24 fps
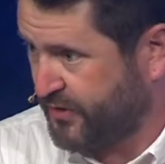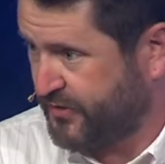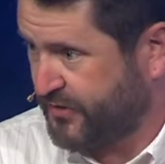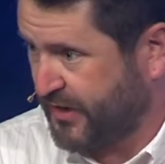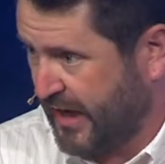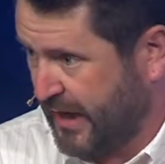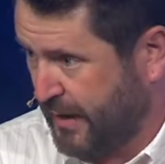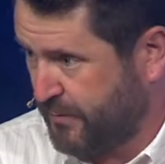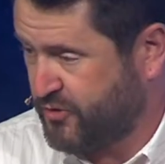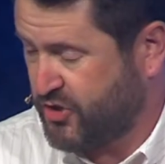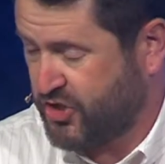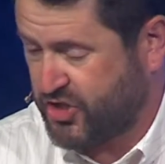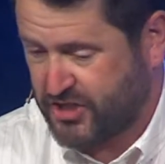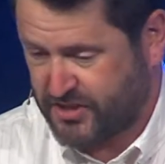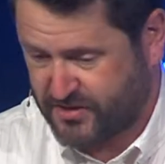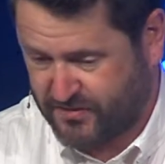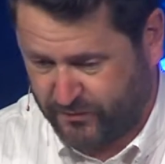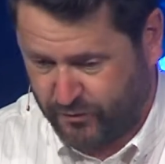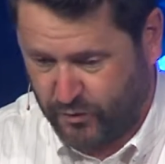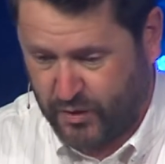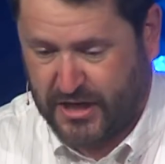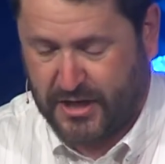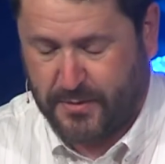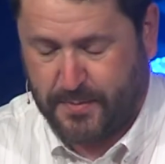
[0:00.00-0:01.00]
the time to just
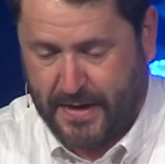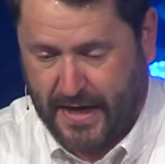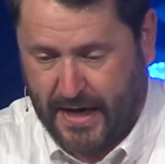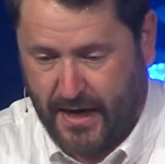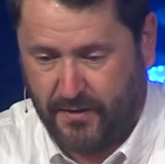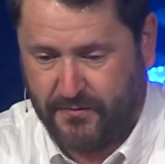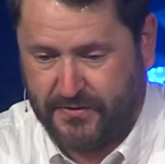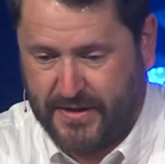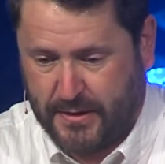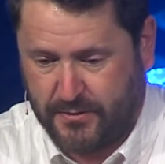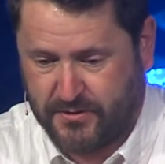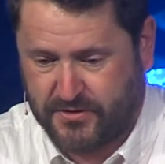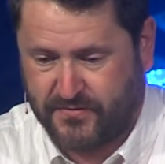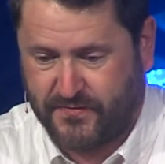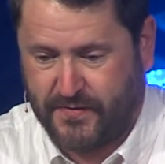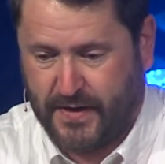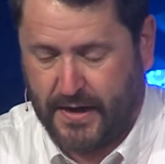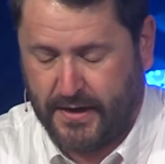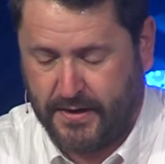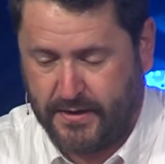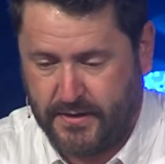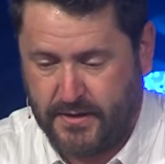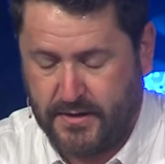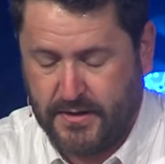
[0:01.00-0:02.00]
freak me out. That was
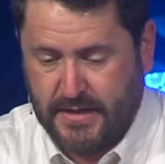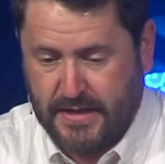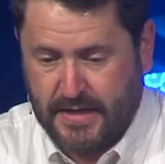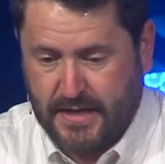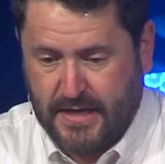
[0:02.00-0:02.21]
fun.